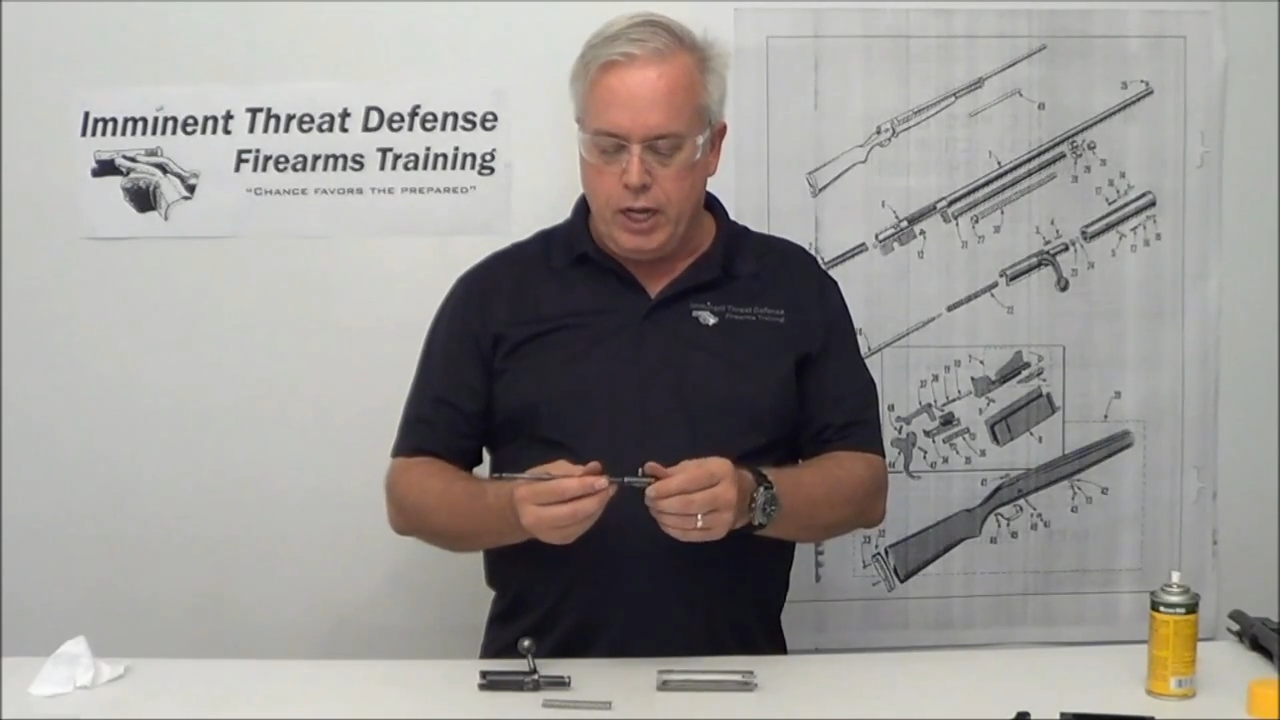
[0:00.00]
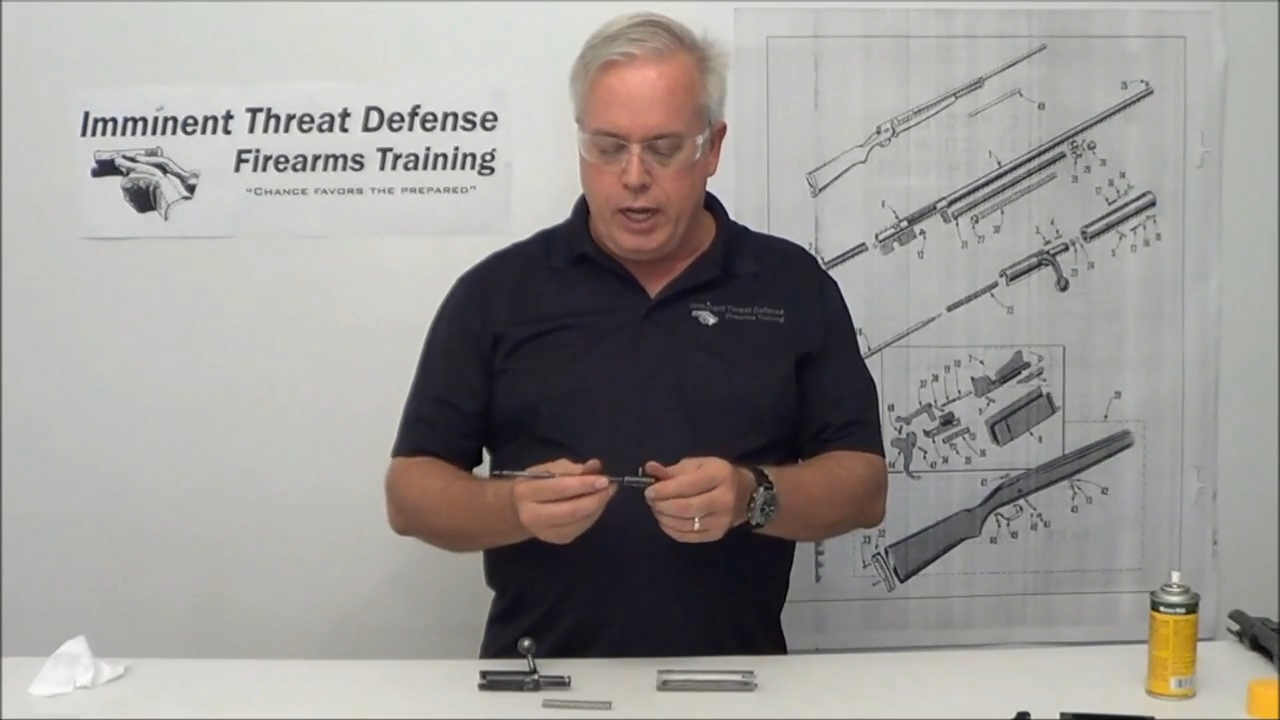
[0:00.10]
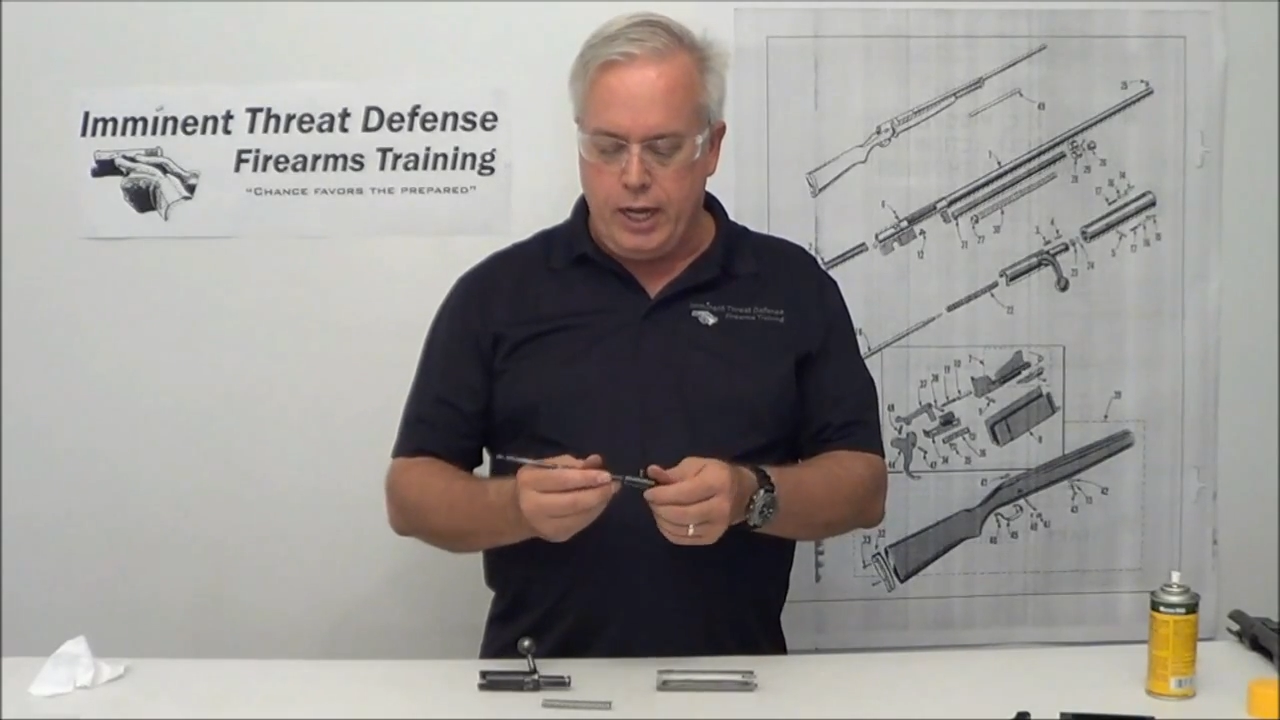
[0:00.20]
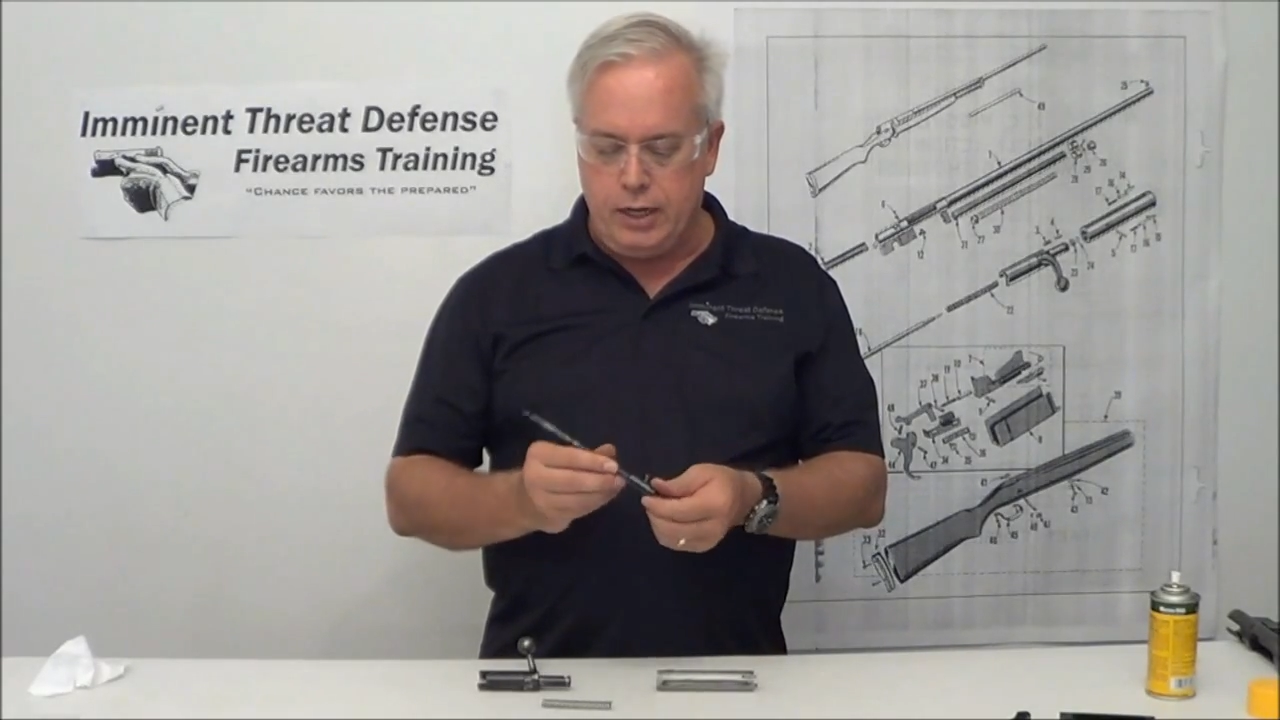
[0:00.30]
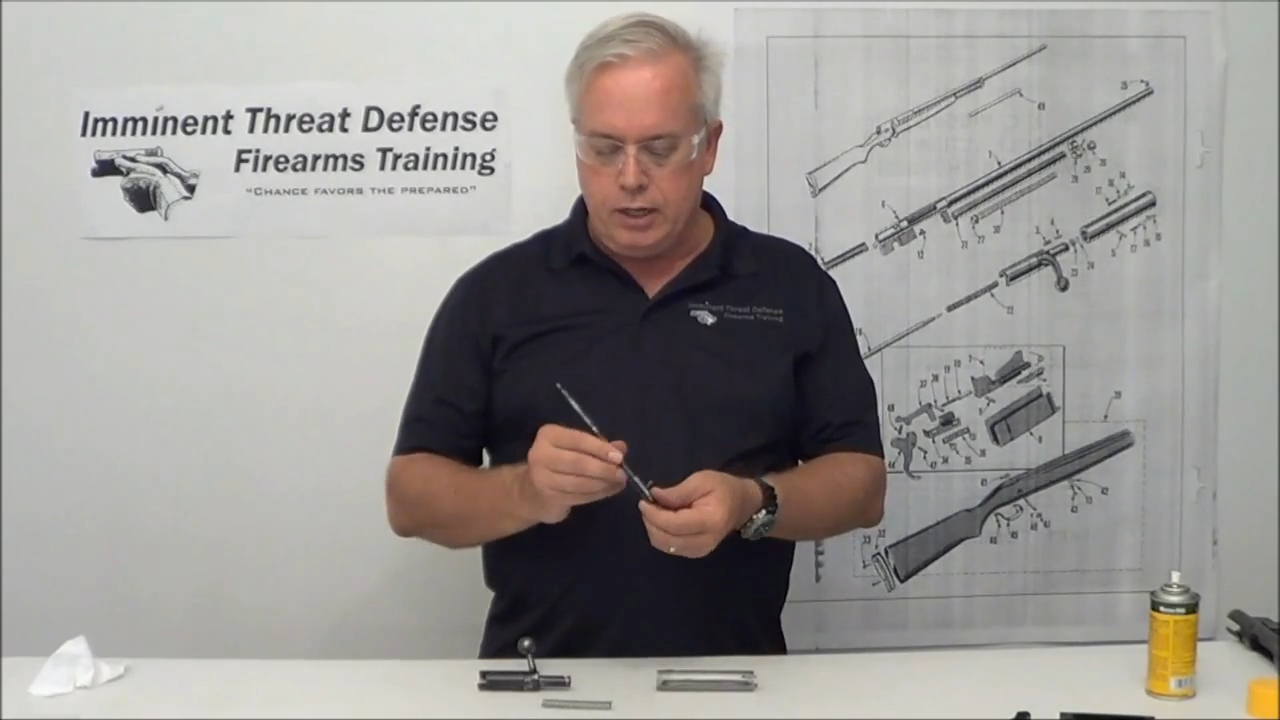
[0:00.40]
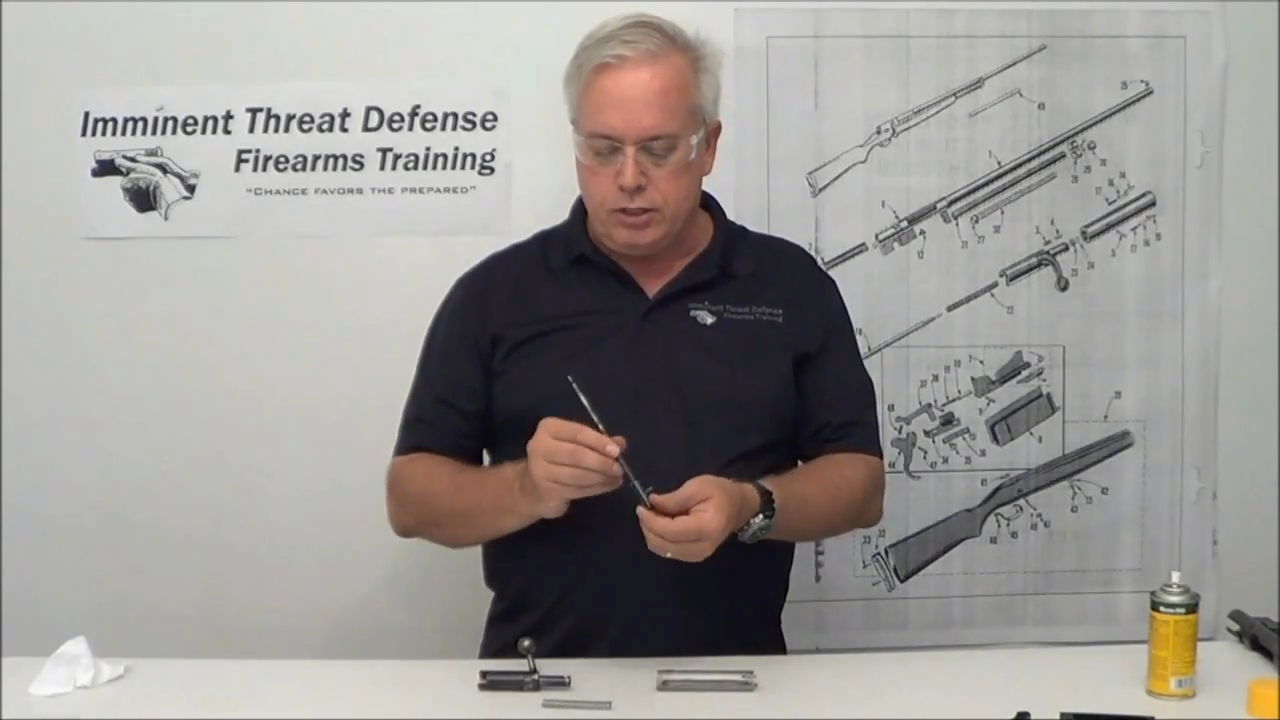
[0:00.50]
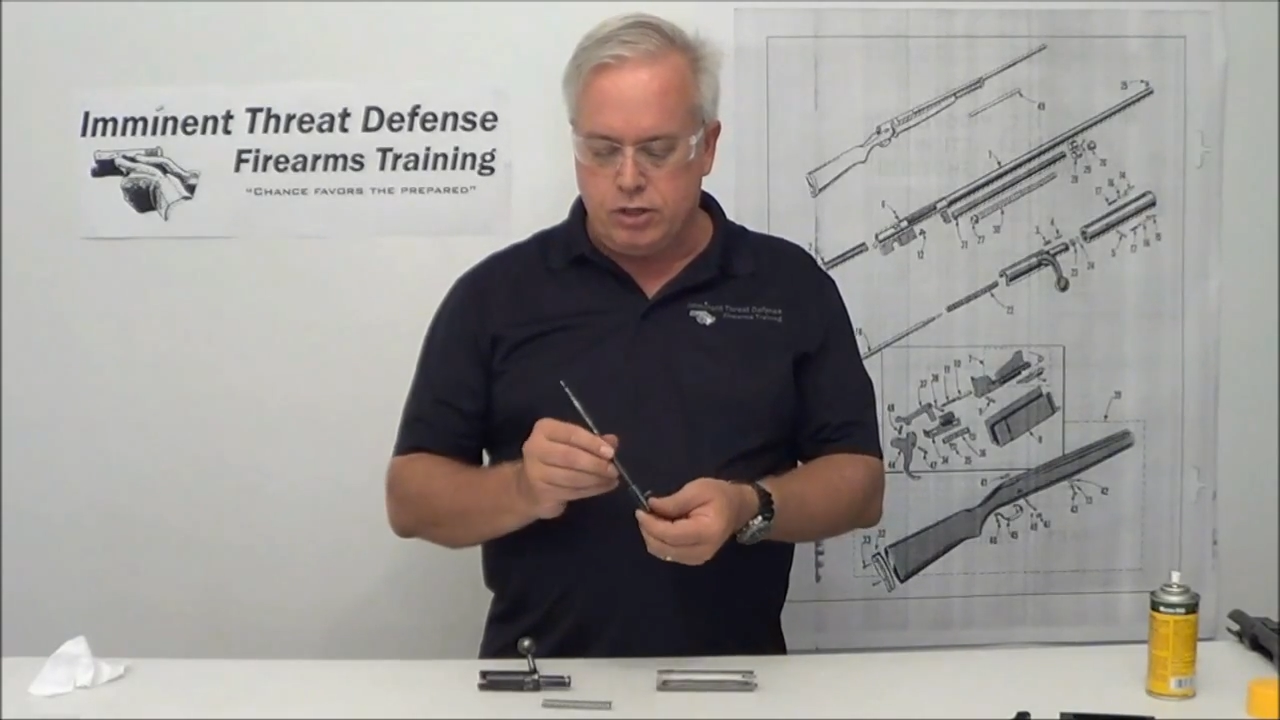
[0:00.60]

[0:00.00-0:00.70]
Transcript: and it